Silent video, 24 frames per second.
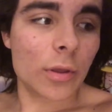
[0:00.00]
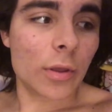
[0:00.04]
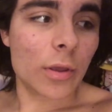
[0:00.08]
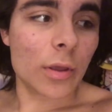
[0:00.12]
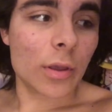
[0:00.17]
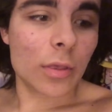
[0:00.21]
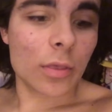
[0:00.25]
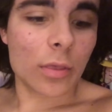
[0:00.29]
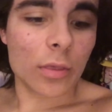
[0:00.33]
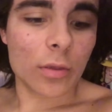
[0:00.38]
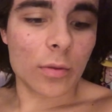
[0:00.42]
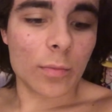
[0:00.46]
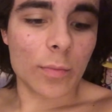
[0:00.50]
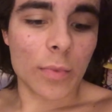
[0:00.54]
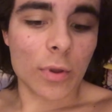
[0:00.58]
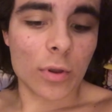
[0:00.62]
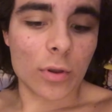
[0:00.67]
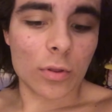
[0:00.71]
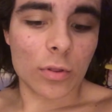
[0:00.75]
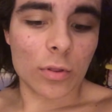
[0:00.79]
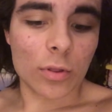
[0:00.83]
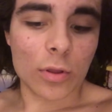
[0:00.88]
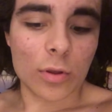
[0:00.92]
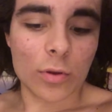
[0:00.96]
get some of my
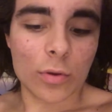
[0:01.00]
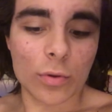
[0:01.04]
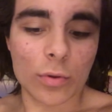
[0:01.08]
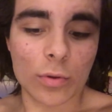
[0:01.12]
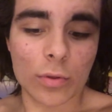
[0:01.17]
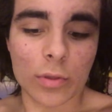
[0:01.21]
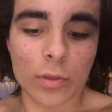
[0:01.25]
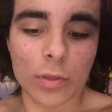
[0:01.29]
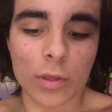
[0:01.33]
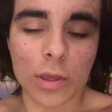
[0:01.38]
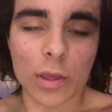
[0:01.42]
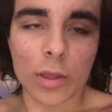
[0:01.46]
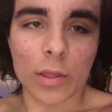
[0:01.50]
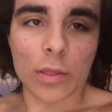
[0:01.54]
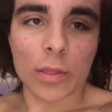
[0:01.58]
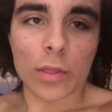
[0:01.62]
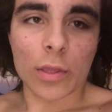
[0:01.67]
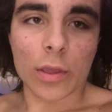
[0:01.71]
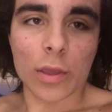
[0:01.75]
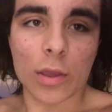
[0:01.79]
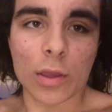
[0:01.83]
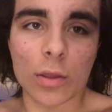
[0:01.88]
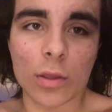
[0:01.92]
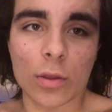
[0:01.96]
clothes, and
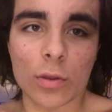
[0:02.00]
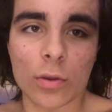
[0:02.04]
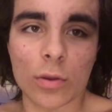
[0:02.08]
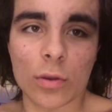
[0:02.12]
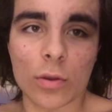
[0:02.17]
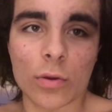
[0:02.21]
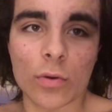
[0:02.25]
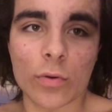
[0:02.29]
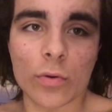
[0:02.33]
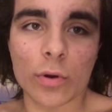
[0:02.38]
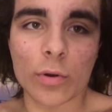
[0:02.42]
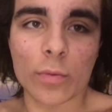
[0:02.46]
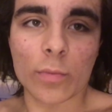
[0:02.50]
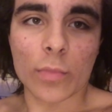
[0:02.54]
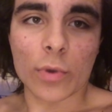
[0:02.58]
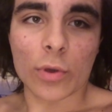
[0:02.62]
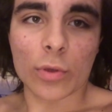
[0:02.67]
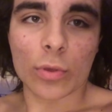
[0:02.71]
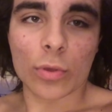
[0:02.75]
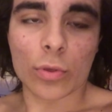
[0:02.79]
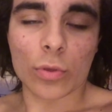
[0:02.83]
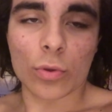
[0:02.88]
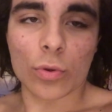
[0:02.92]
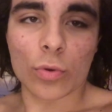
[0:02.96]
then go on my
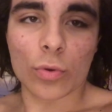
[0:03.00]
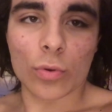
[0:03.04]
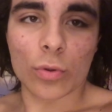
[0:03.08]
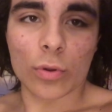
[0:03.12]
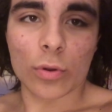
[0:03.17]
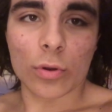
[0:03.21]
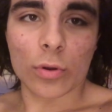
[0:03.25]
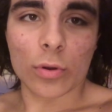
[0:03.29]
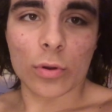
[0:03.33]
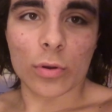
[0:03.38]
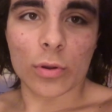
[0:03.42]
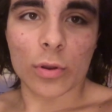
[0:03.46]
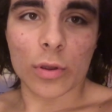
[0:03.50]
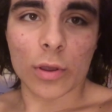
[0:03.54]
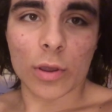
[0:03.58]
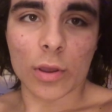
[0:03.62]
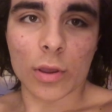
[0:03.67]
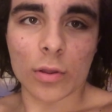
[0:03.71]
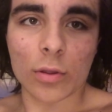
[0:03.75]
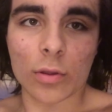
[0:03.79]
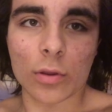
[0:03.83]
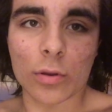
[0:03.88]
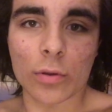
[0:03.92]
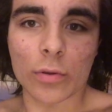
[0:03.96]
scooter
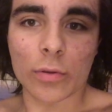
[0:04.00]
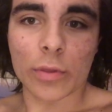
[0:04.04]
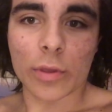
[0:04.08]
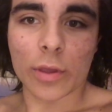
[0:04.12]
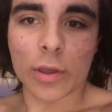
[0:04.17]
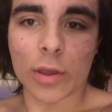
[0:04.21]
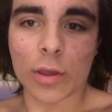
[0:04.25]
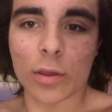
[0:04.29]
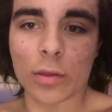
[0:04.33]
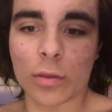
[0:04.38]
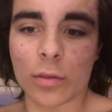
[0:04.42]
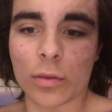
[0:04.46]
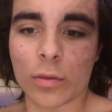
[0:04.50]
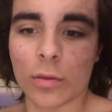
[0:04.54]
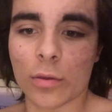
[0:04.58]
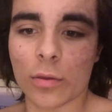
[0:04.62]
and all that,